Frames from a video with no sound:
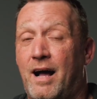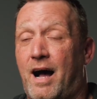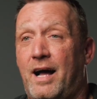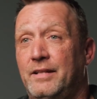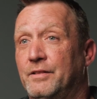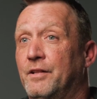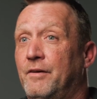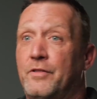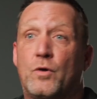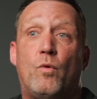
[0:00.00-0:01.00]
I
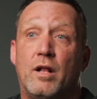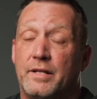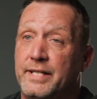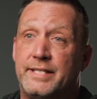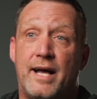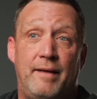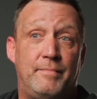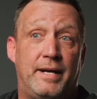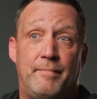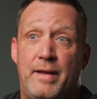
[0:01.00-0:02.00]
love the quality time
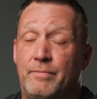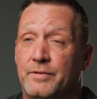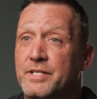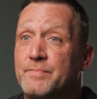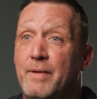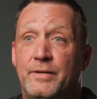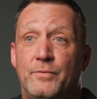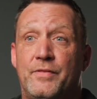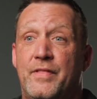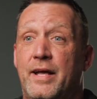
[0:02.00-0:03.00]
that I'm able to spend
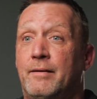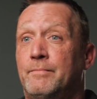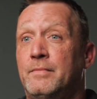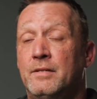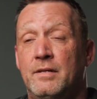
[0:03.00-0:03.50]
with them.